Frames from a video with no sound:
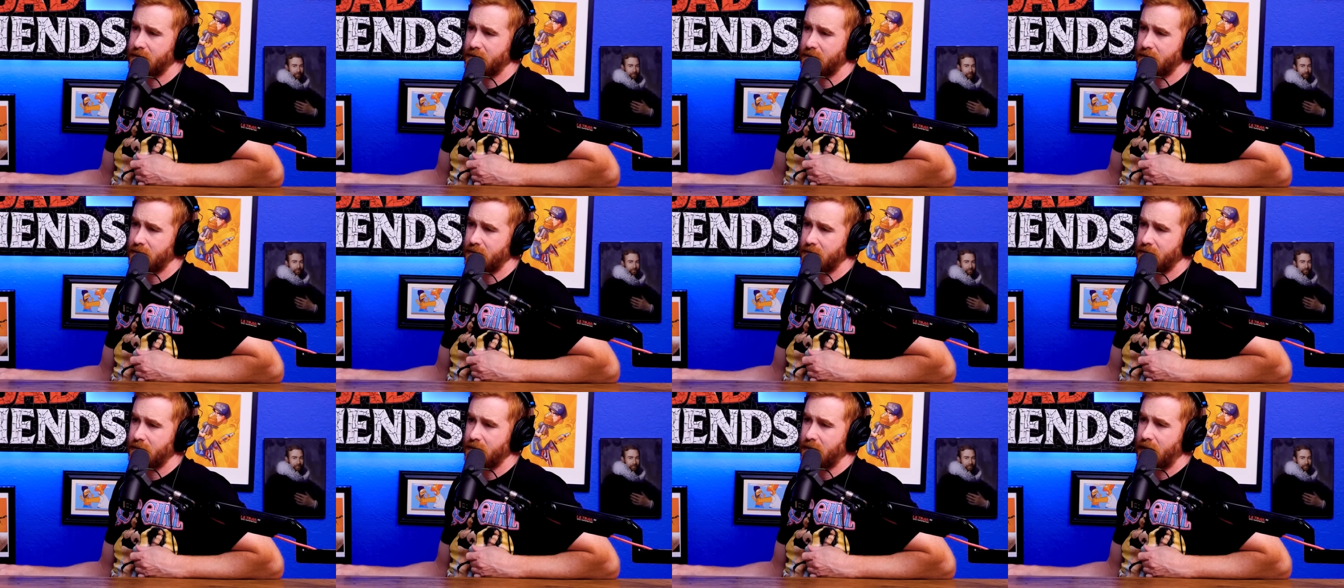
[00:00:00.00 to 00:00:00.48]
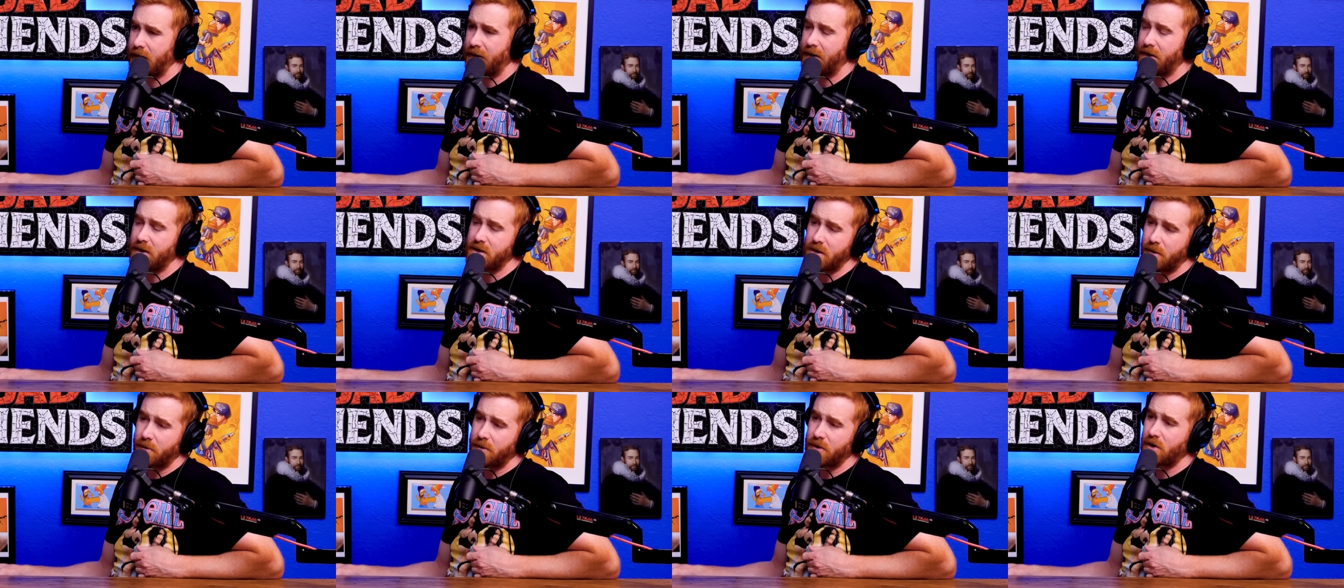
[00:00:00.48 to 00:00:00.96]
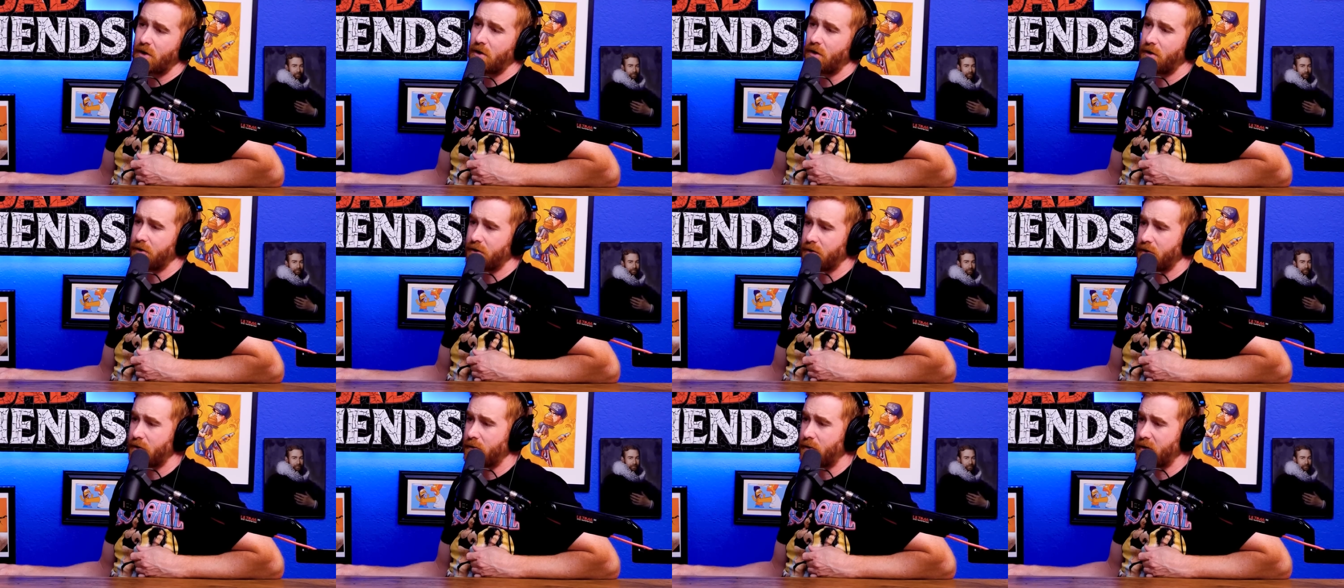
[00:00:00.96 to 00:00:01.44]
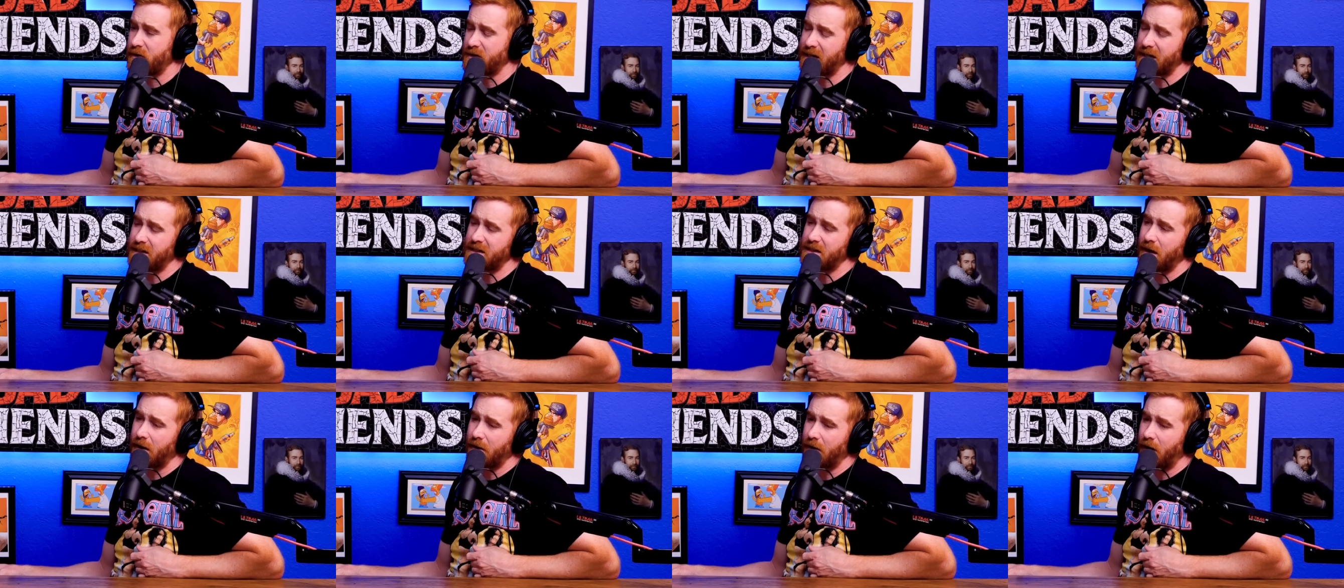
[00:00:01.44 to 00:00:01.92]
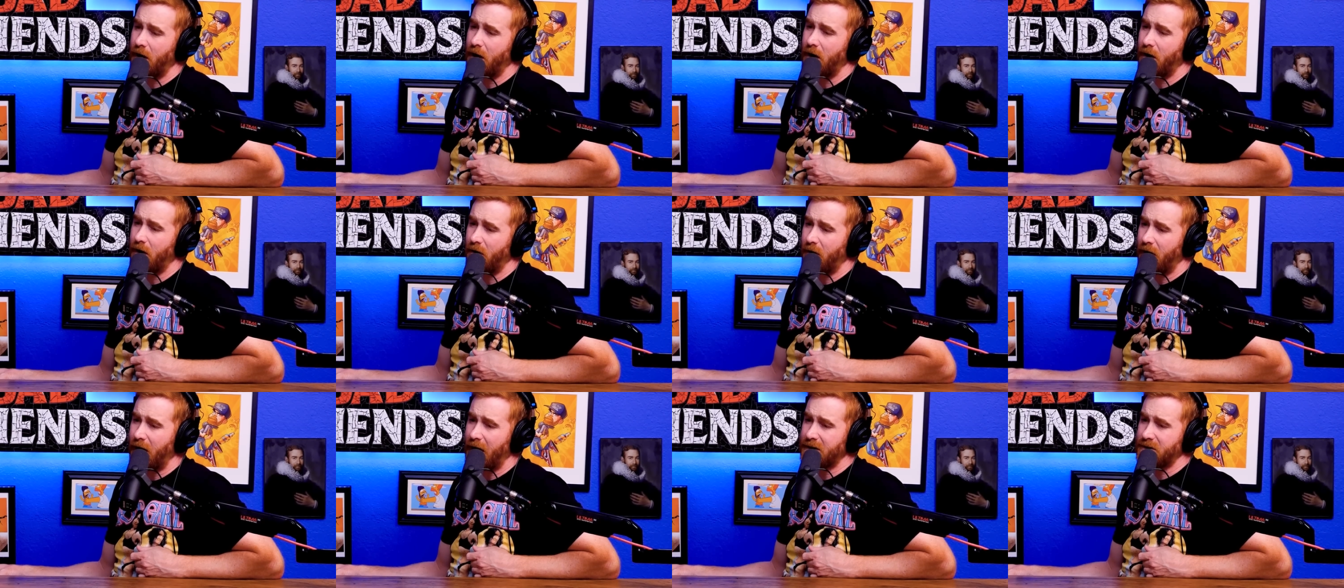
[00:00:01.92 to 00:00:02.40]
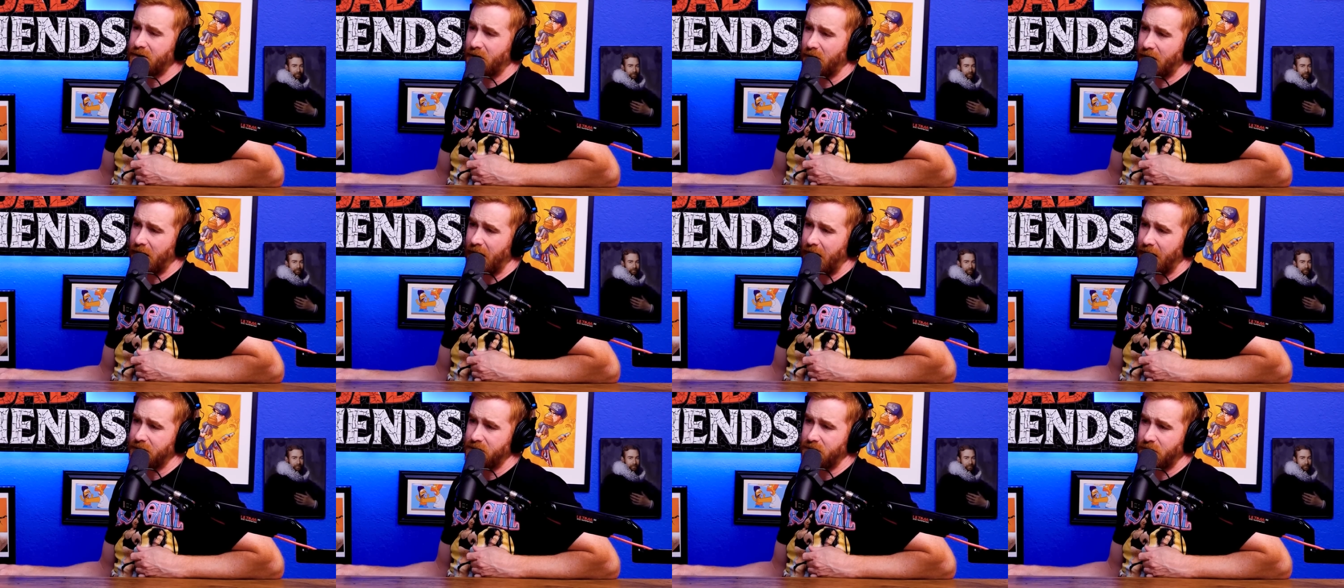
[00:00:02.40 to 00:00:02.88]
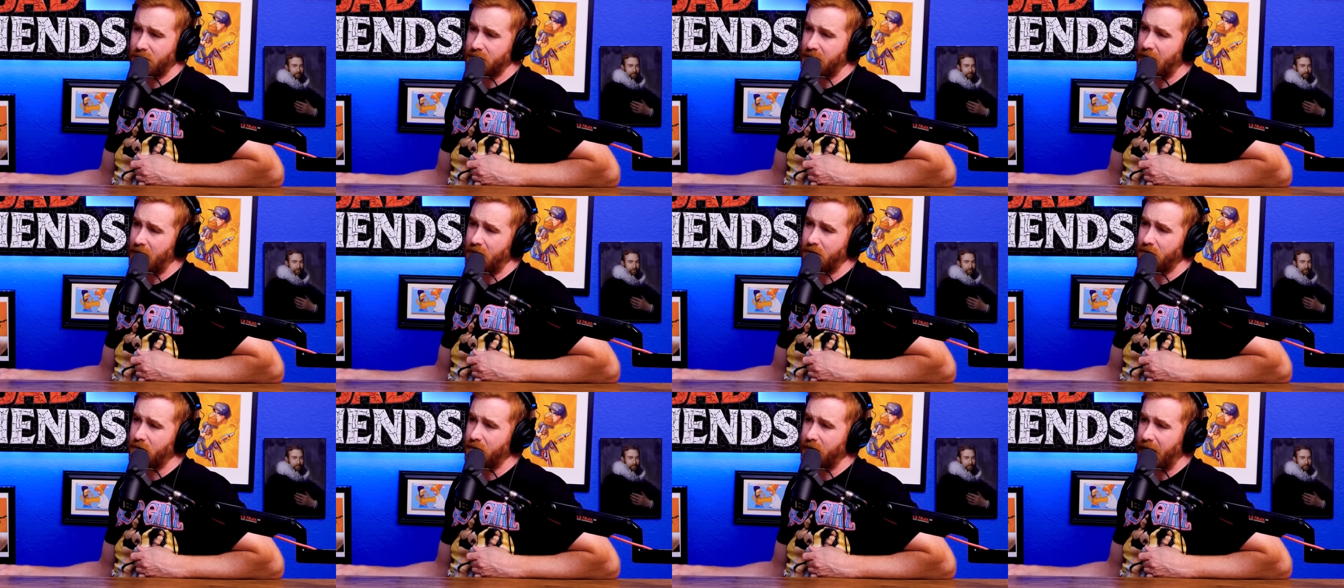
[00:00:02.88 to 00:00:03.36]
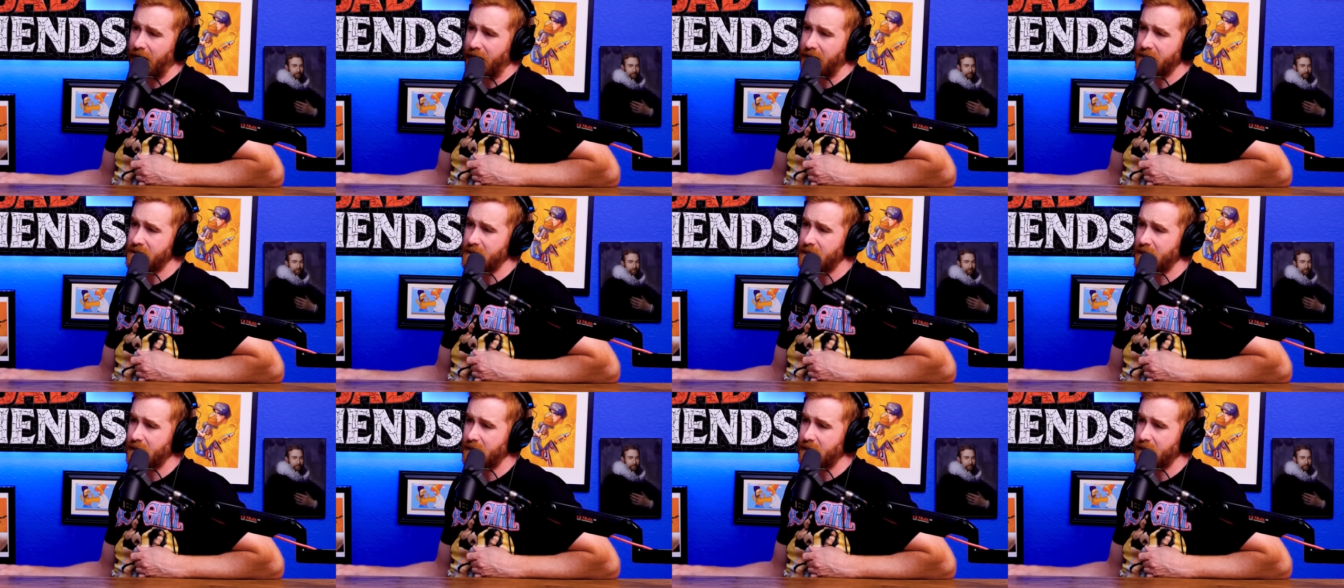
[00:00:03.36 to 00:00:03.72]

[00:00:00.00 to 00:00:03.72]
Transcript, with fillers: Right. And then some of the girl in the group goes, that's the uh oh hot dog guy. And she goes, I don't know who that is.